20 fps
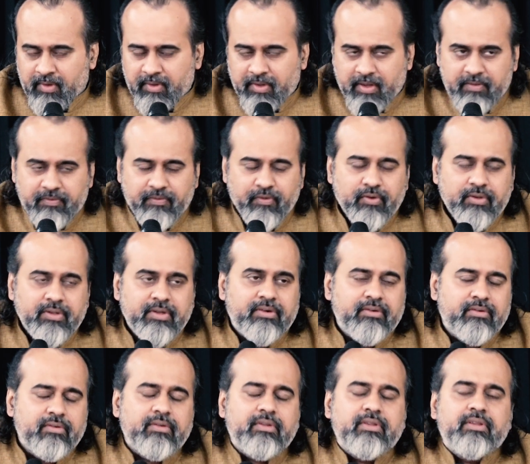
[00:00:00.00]
Therefore, the
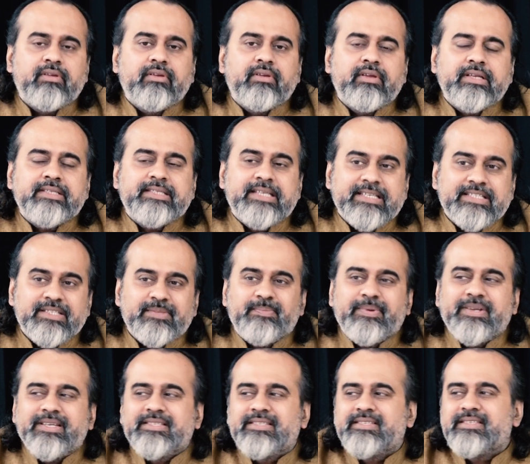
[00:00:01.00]
truth is
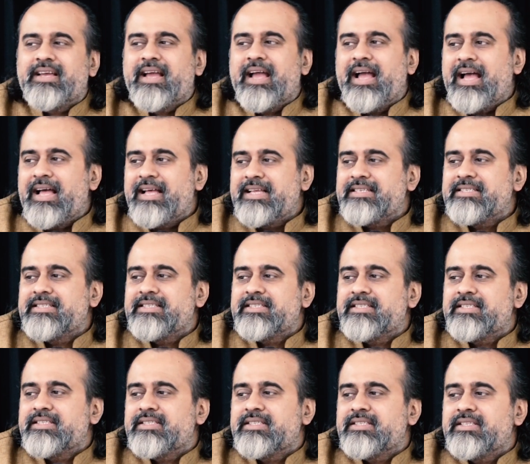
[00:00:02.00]
expressed
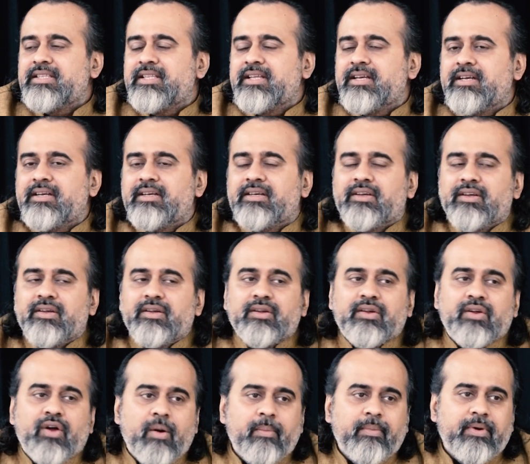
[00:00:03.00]
as the
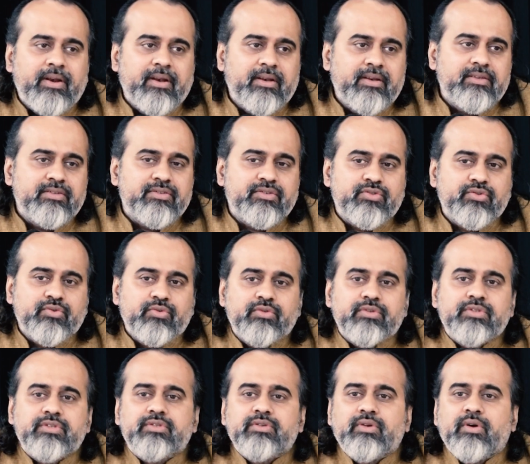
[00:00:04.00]
common
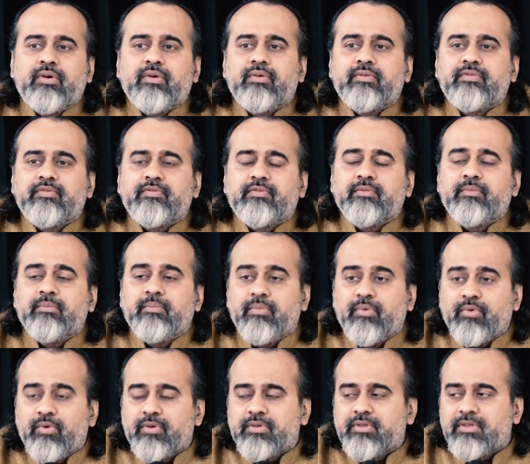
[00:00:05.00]
source of
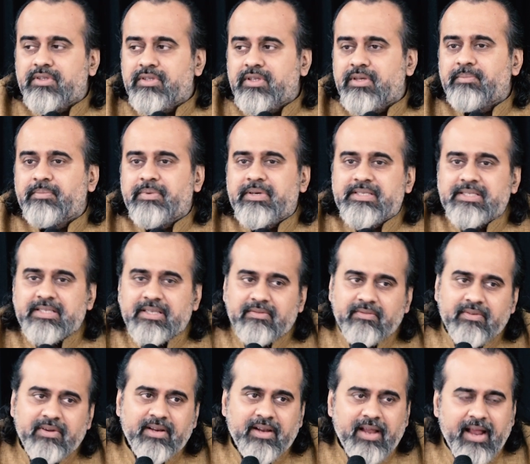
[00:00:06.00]
both the
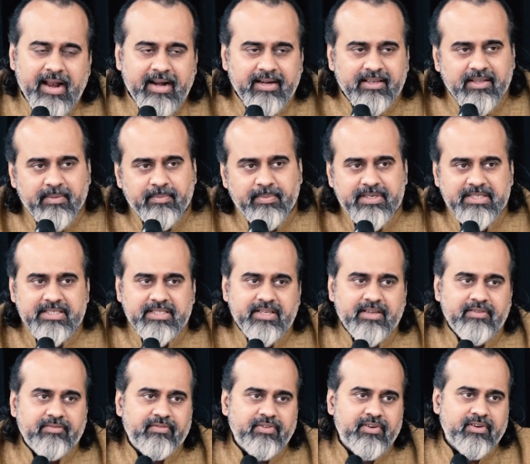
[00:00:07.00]
perceiver and the
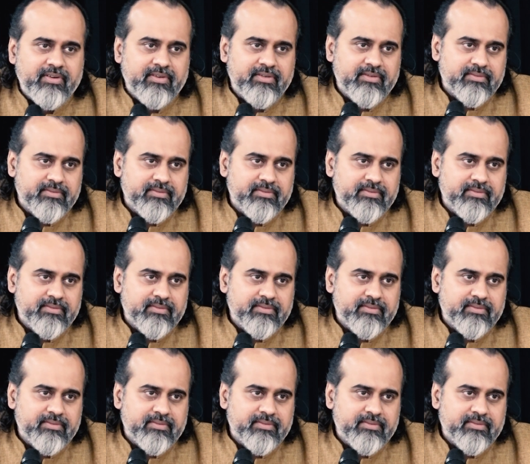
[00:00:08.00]
perceived.